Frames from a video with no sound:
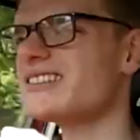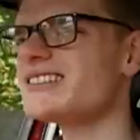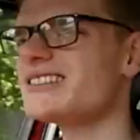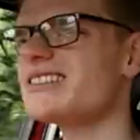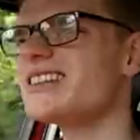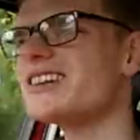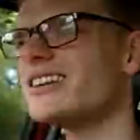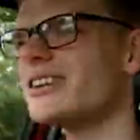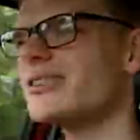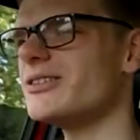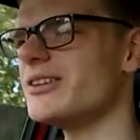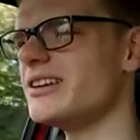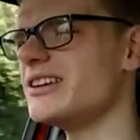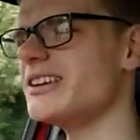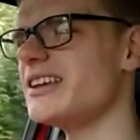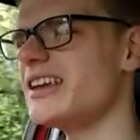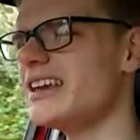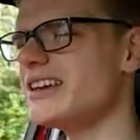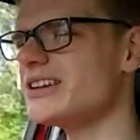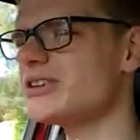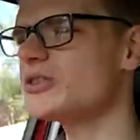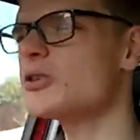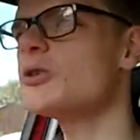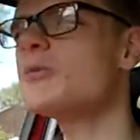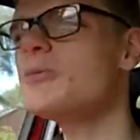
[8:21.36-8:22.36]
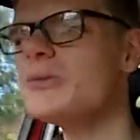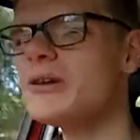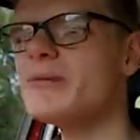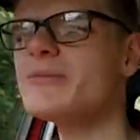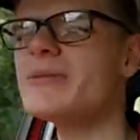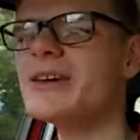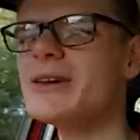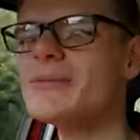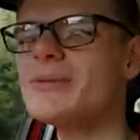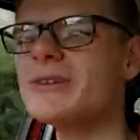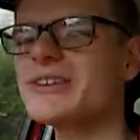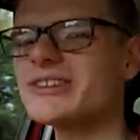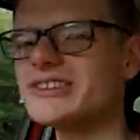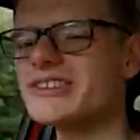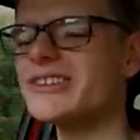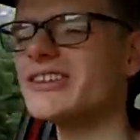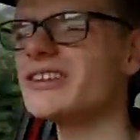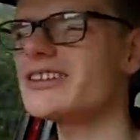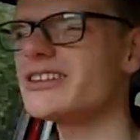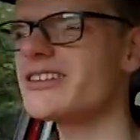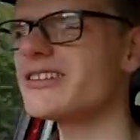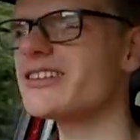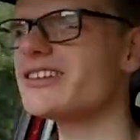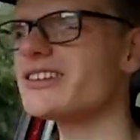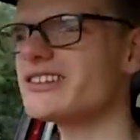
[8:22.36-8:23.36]
I don't know, it could be me because
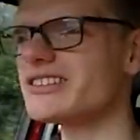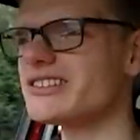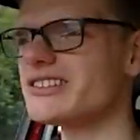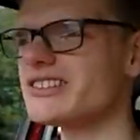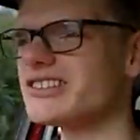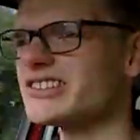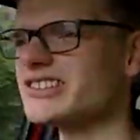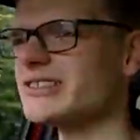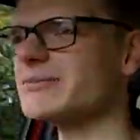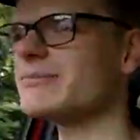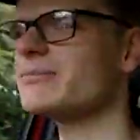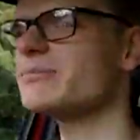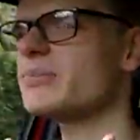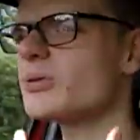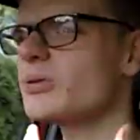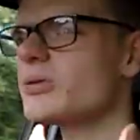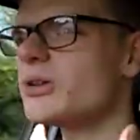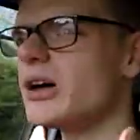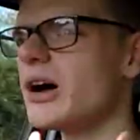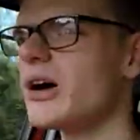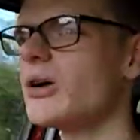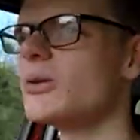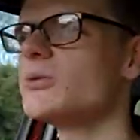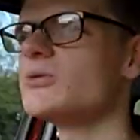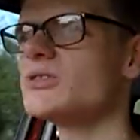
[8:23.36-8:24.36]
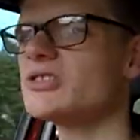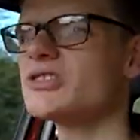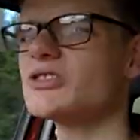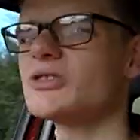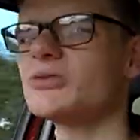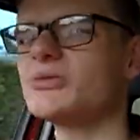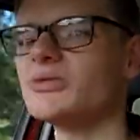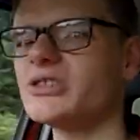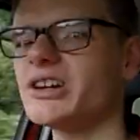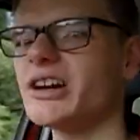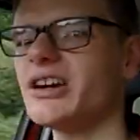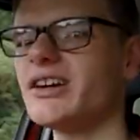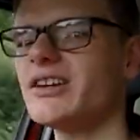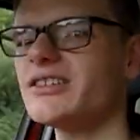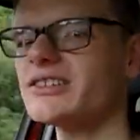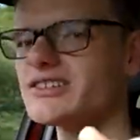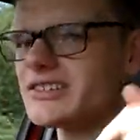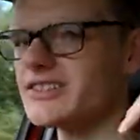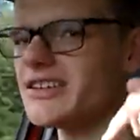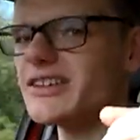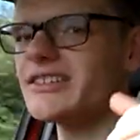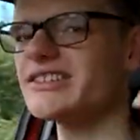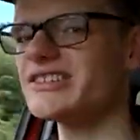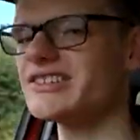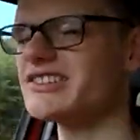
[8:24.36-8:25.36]
I like simple old school
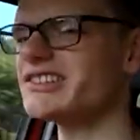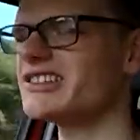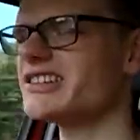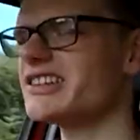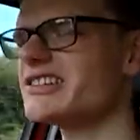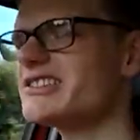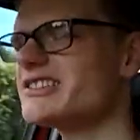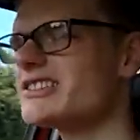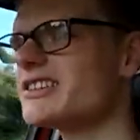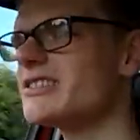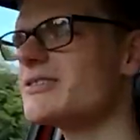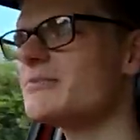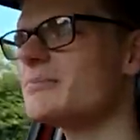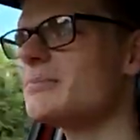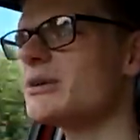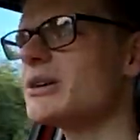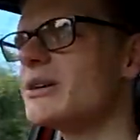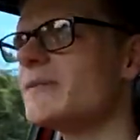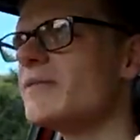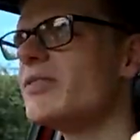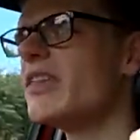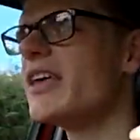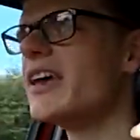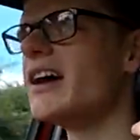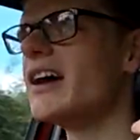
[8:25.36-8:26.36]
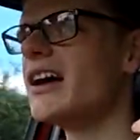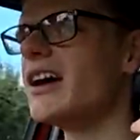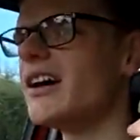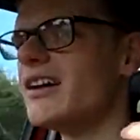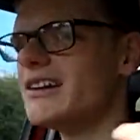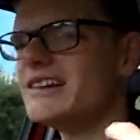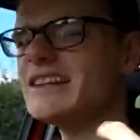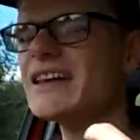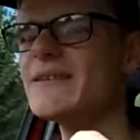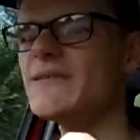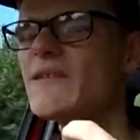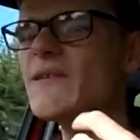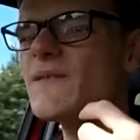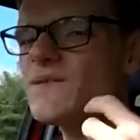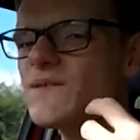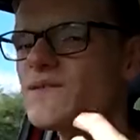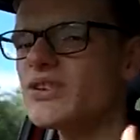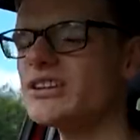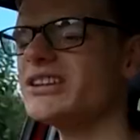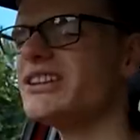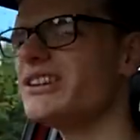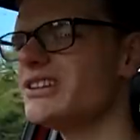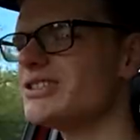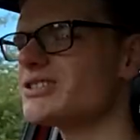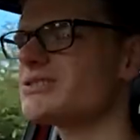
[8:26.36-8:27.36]
cars like the Seicento, but I never
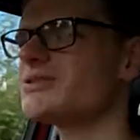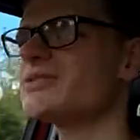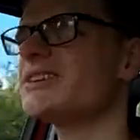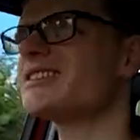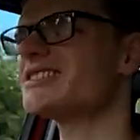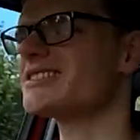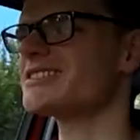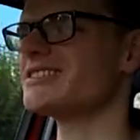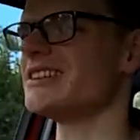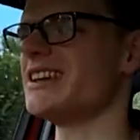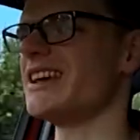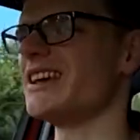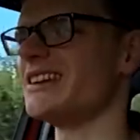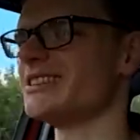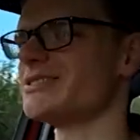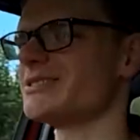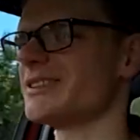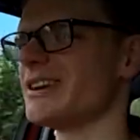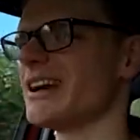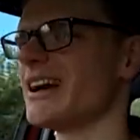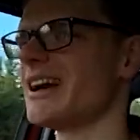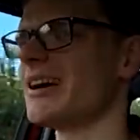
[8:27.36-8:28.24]
fully trust electric